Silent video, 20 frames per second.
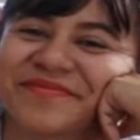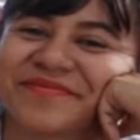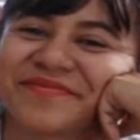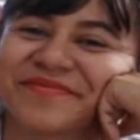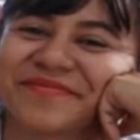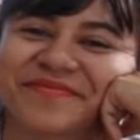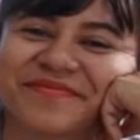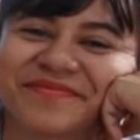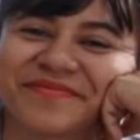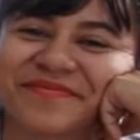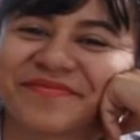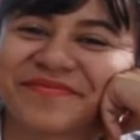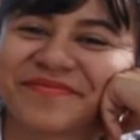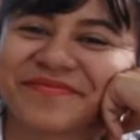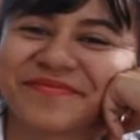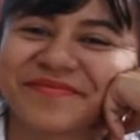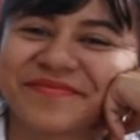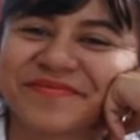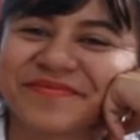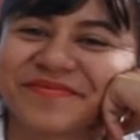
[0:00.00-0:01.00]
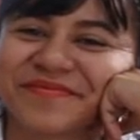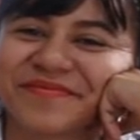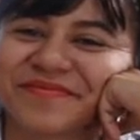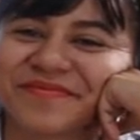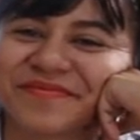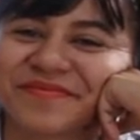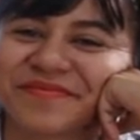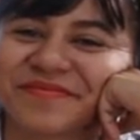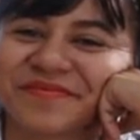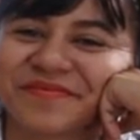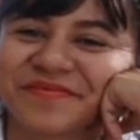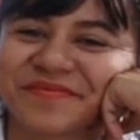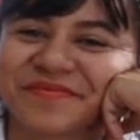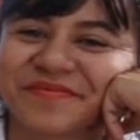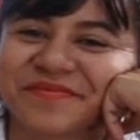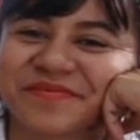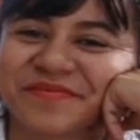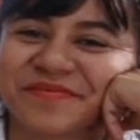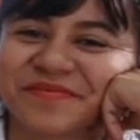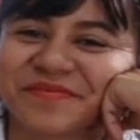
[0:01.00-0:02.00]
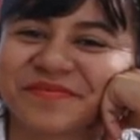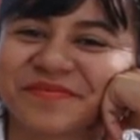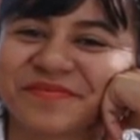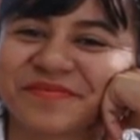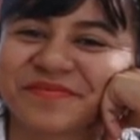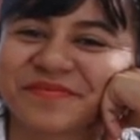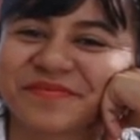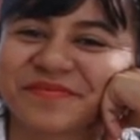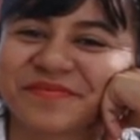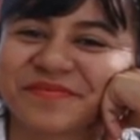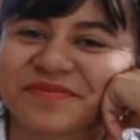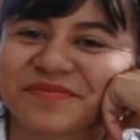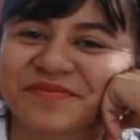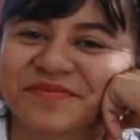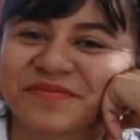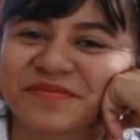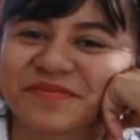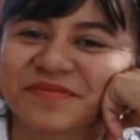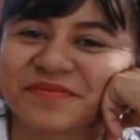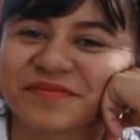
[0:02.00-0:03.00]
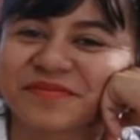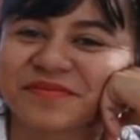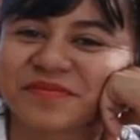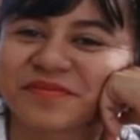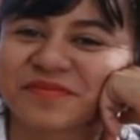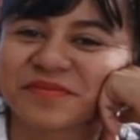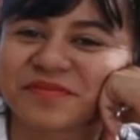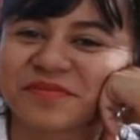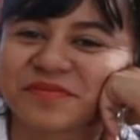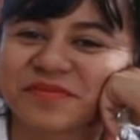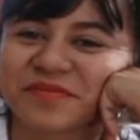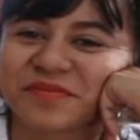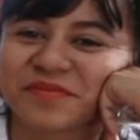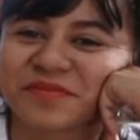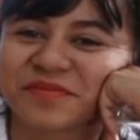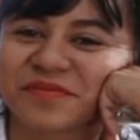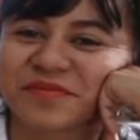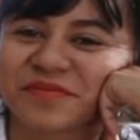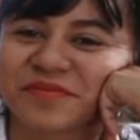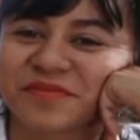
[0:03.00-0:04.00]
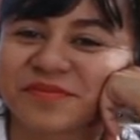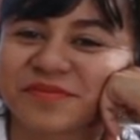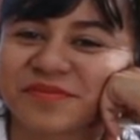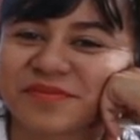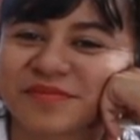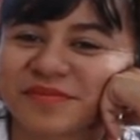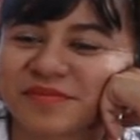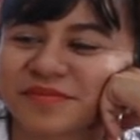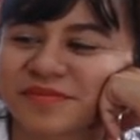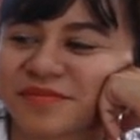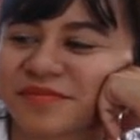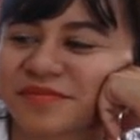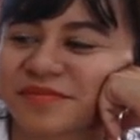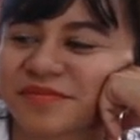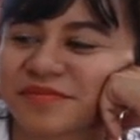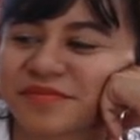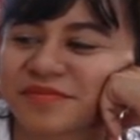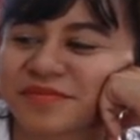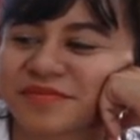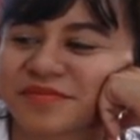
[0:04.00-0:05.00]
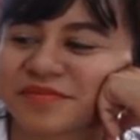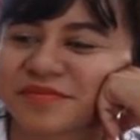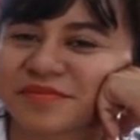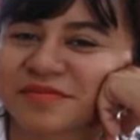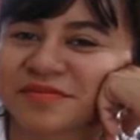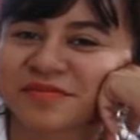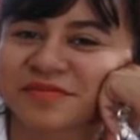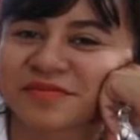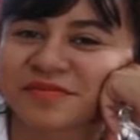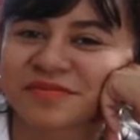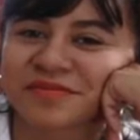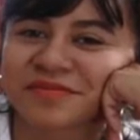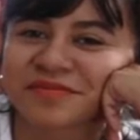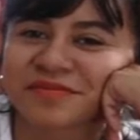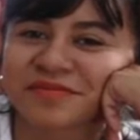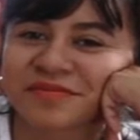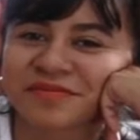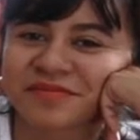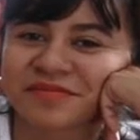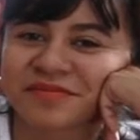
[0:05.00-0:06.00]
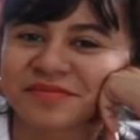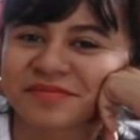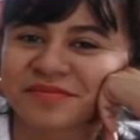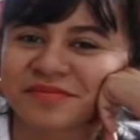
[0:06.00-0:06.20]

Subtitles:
The person shown says nothing.